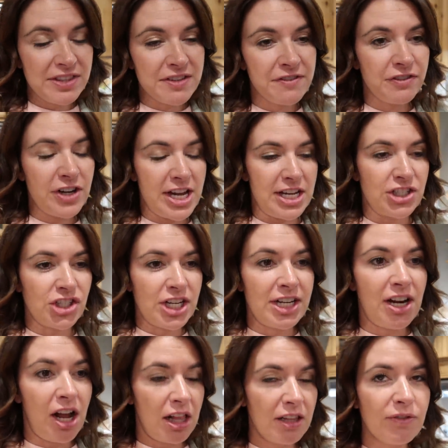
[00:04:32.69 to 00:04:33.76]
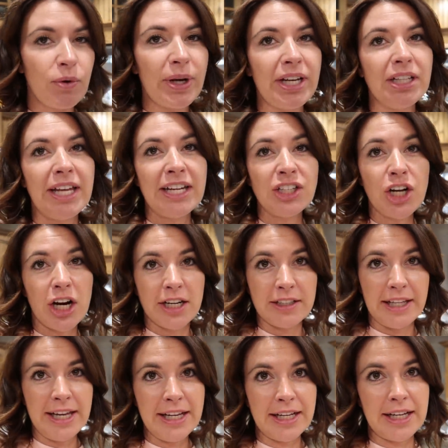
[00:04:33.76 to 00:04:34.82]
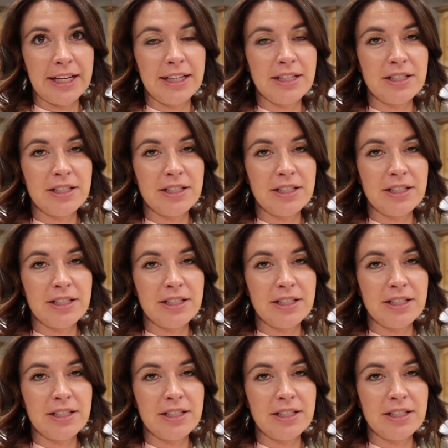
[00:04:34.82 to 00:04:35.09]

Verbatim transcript: in the fridge in olive oil and garlic.